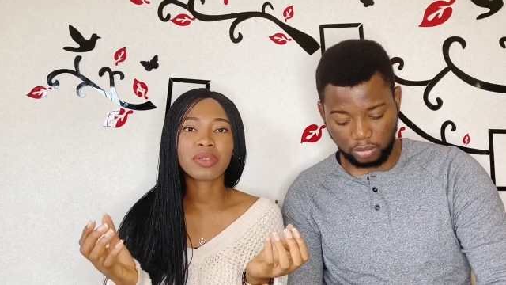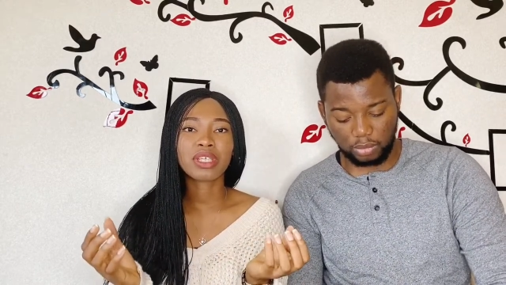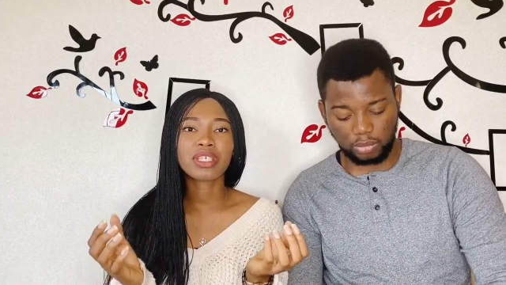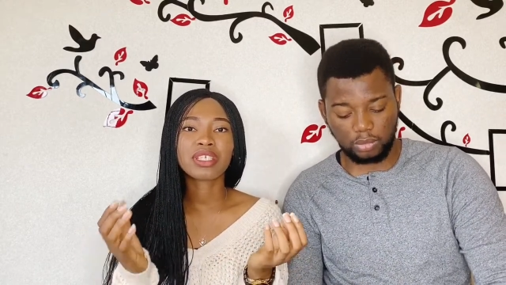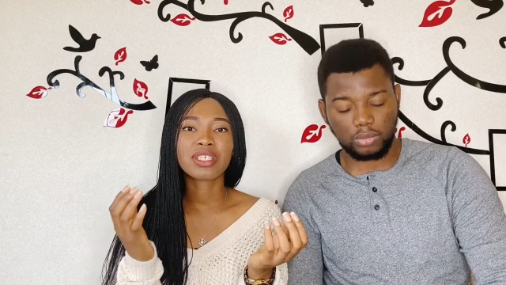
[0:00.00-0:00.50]

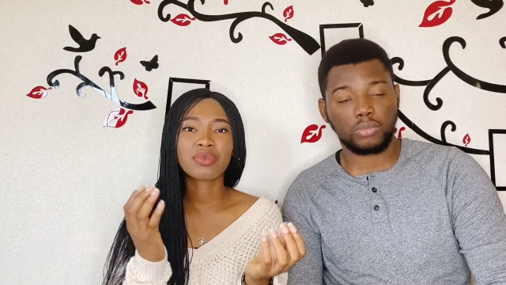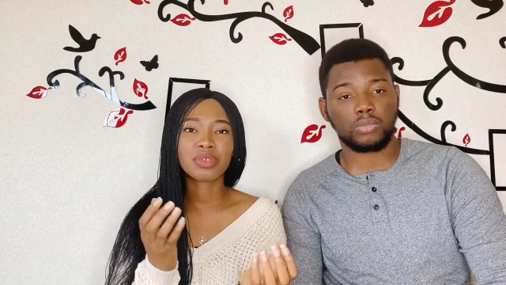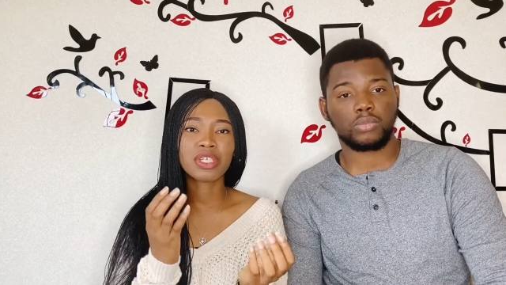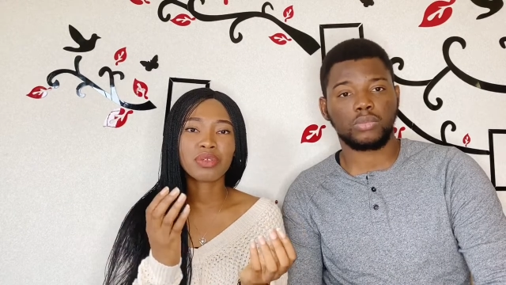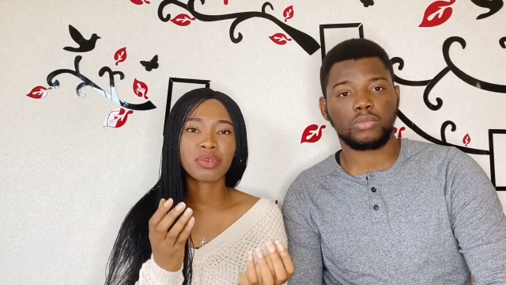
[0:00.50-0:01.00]
Speaker 1: things is
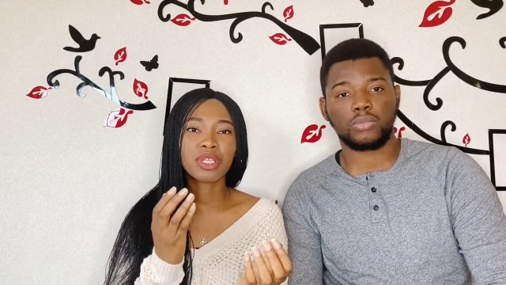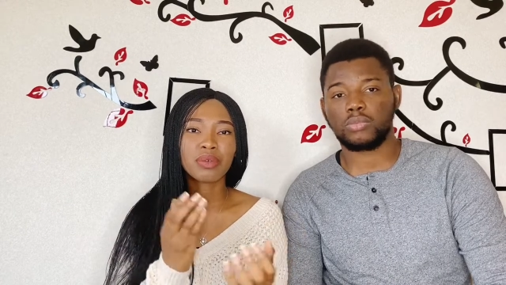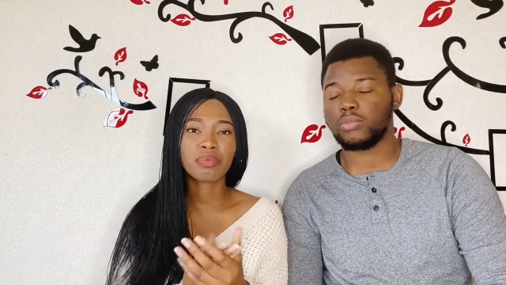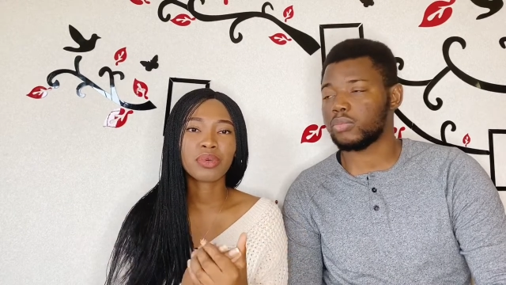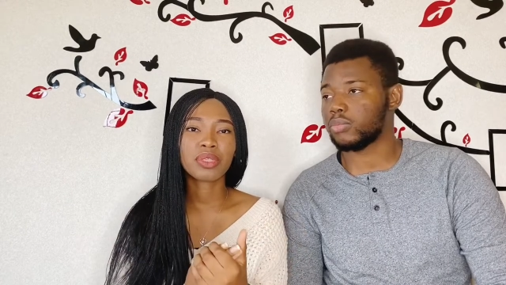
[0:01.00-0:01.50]
really really
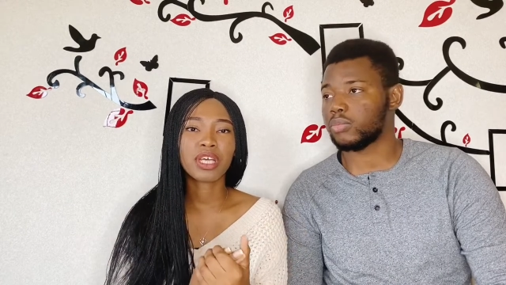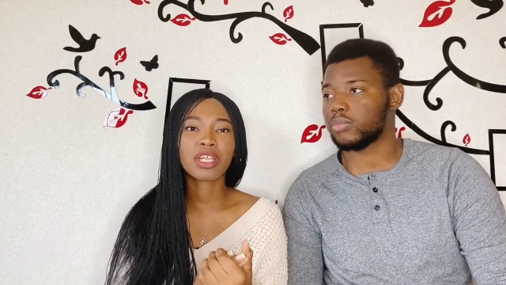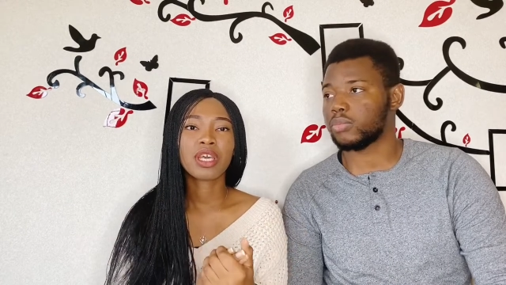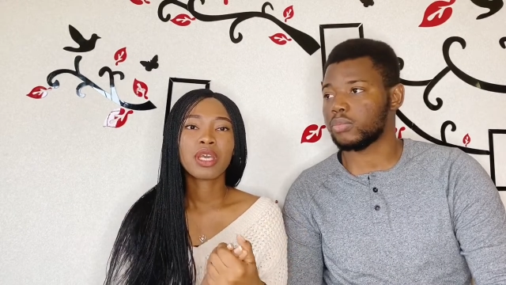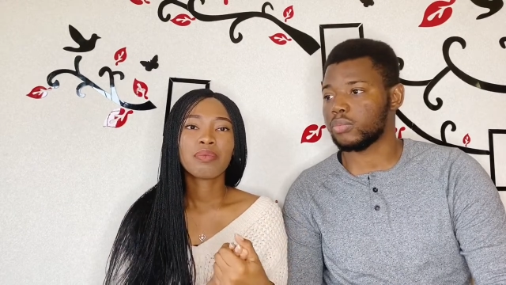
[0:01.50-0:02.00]
important
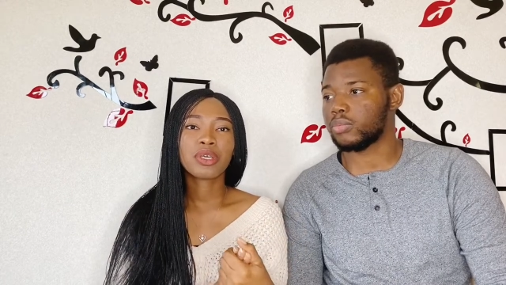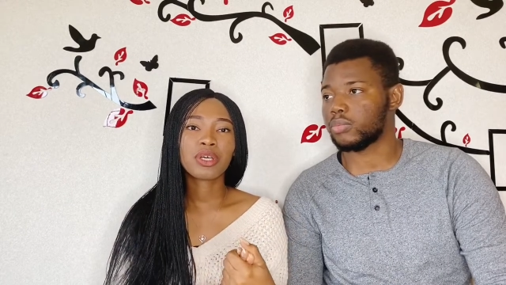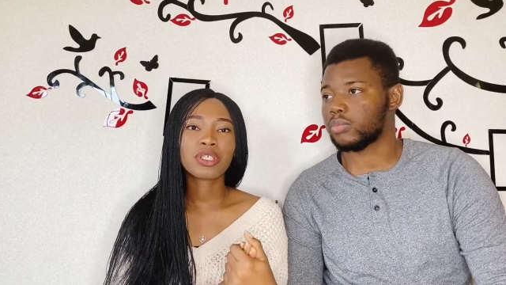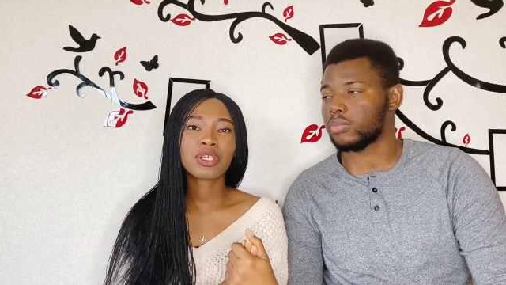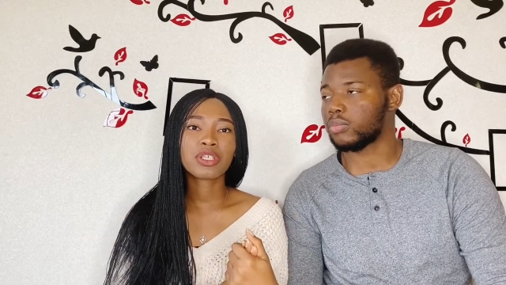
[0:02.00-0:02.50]

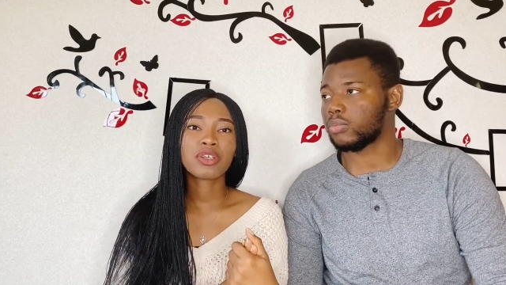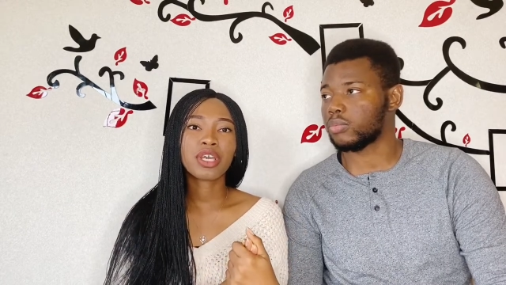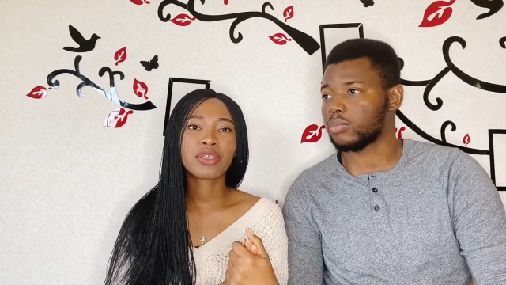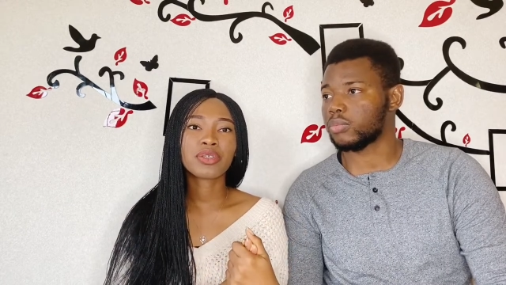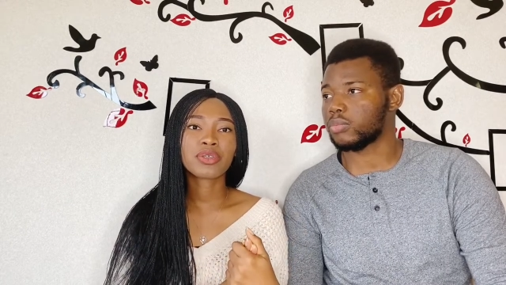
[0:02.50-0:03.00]
because you're trying
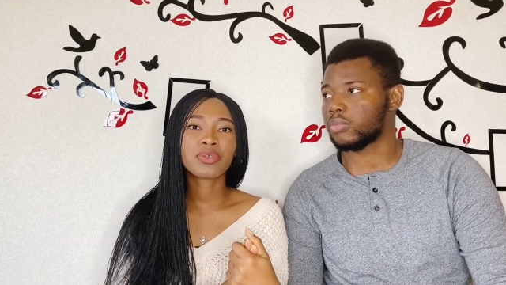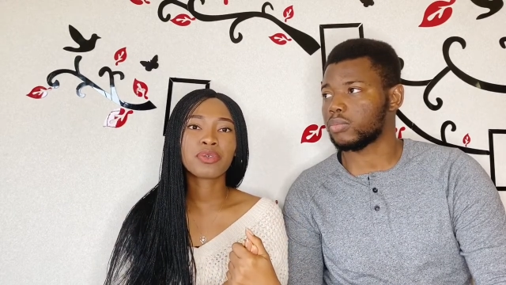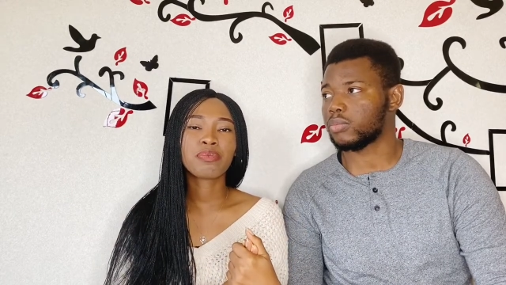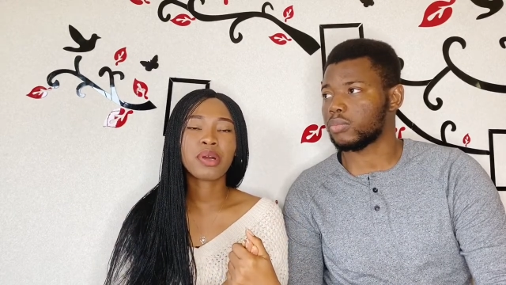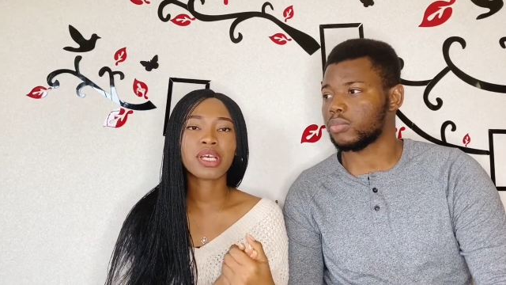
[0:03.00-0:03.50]
to
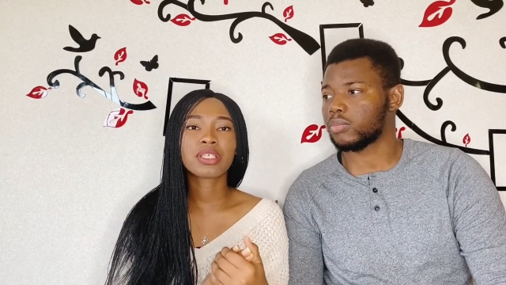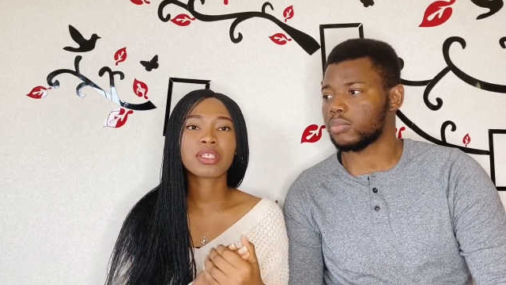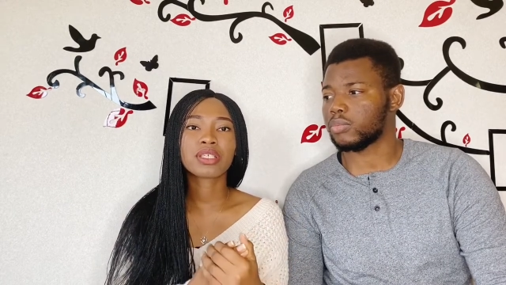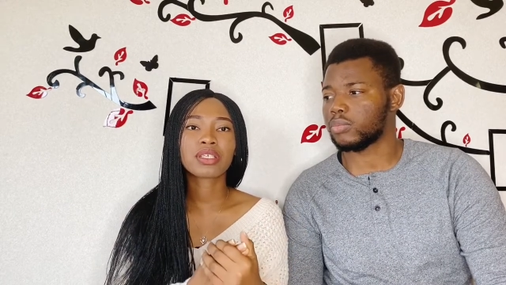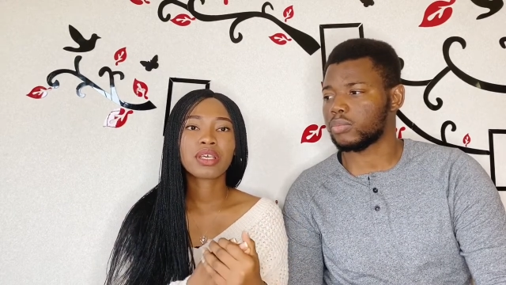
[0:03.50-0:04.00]

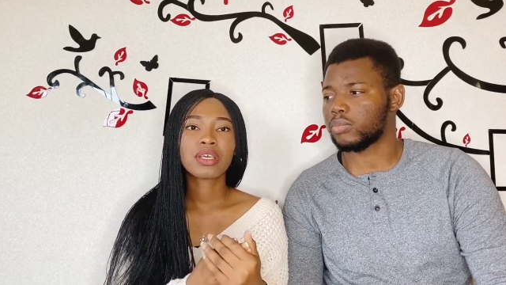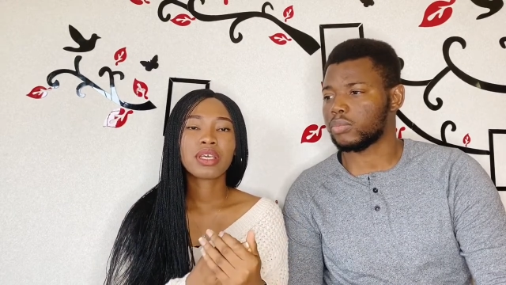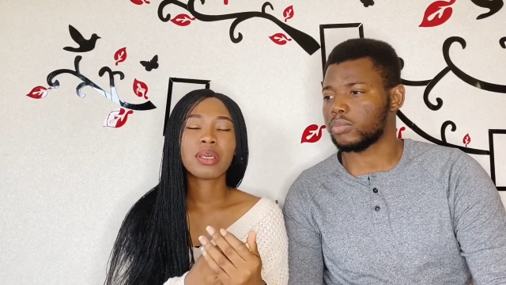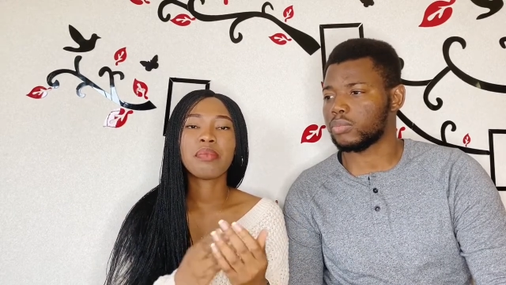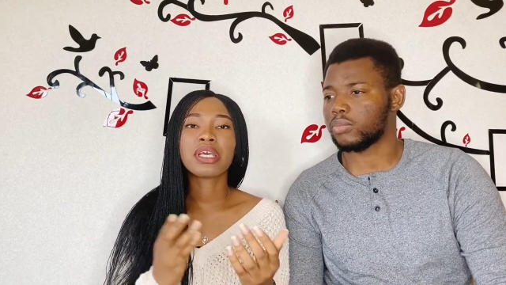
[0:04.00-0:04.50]
pass a
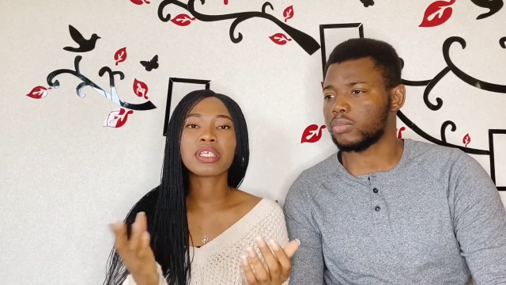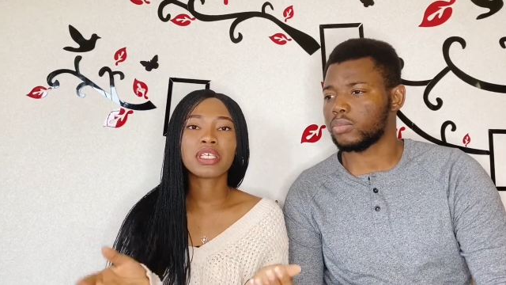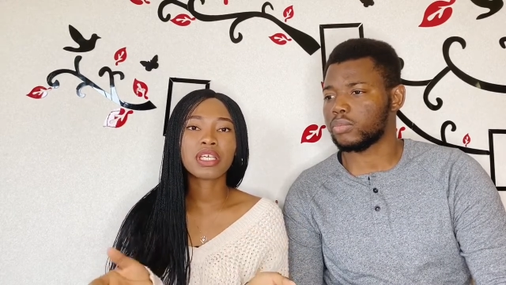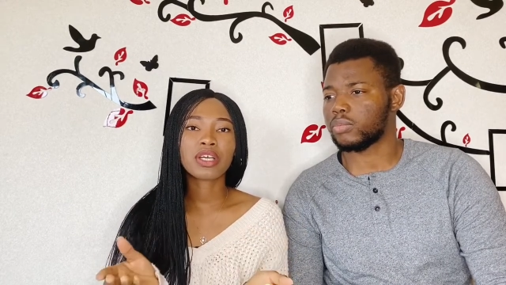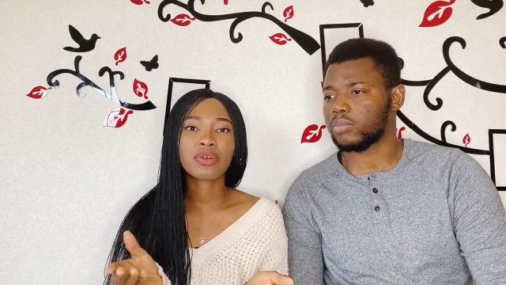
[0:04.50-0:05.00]
message
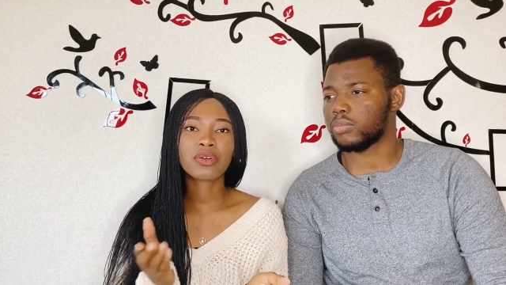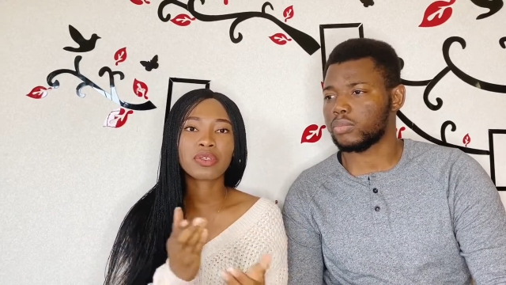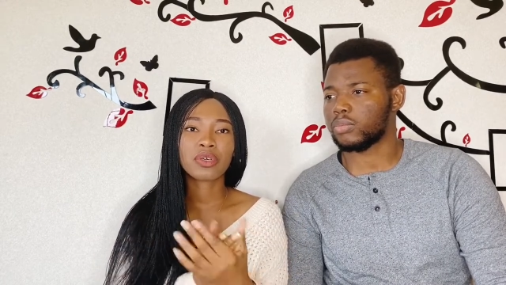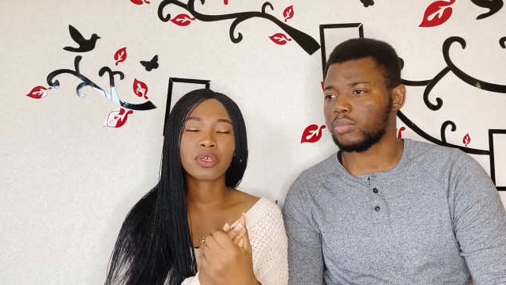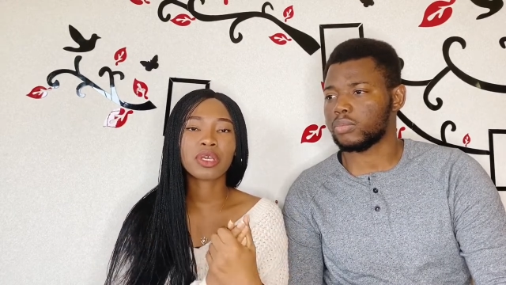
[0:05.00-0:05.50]
across or
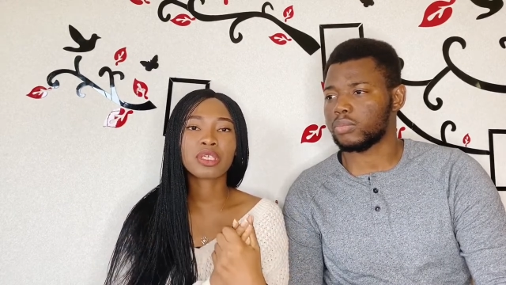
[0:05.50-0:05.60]
you're